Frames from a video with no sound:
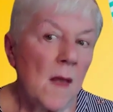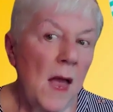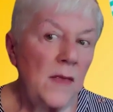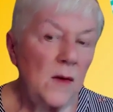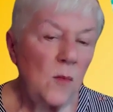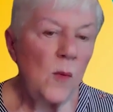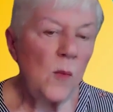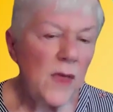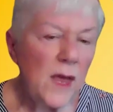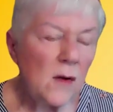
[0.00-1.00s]
then what
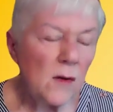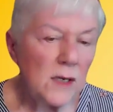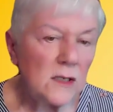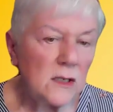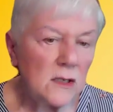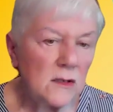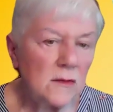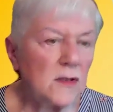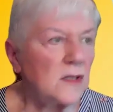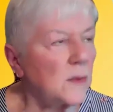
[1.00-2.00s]
were they going to do
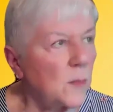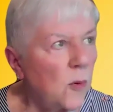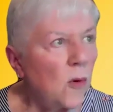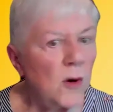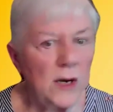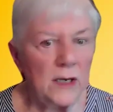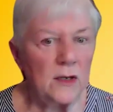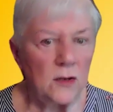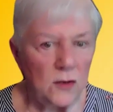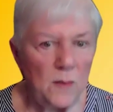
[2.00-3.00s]
to support
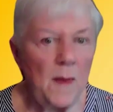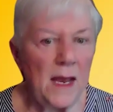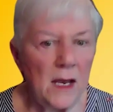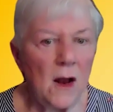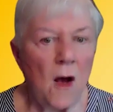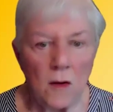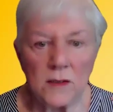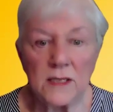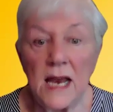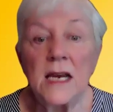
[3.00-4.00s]
it, to make it all
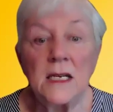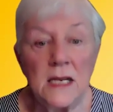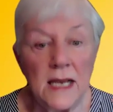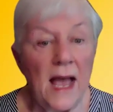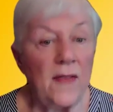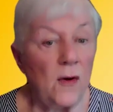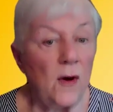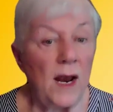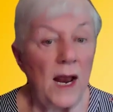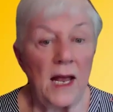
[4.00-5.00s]
stay
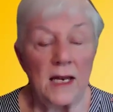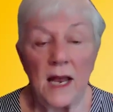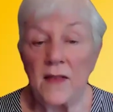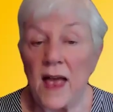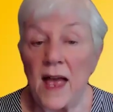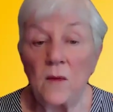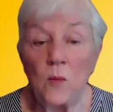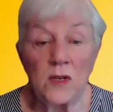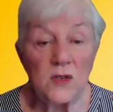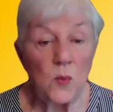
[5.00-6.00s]
together? And that
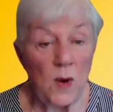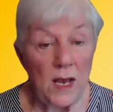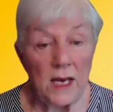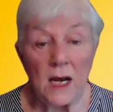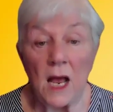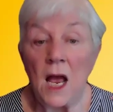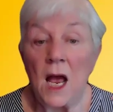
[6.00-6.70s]
was when